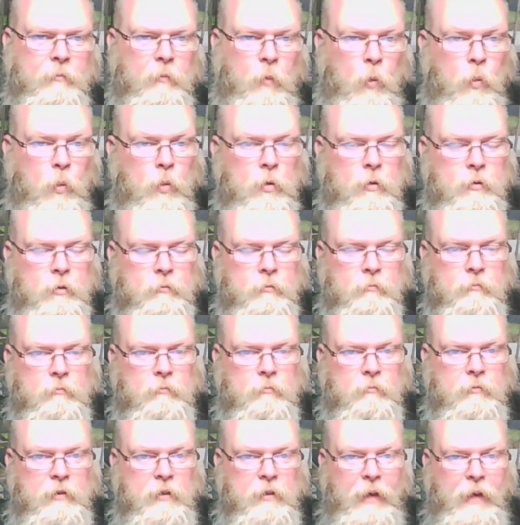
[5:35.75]
or
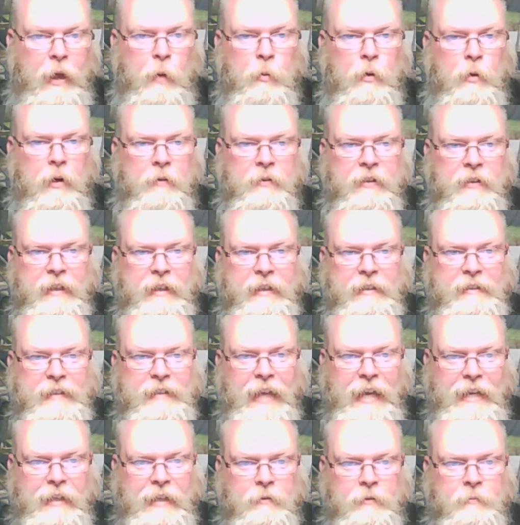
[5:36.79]
devour everything in
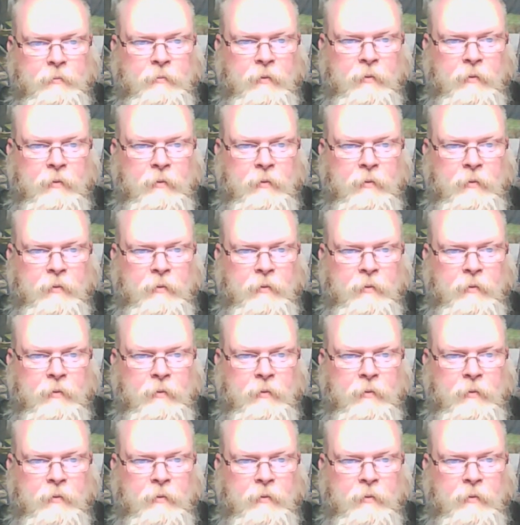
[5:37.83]
sight.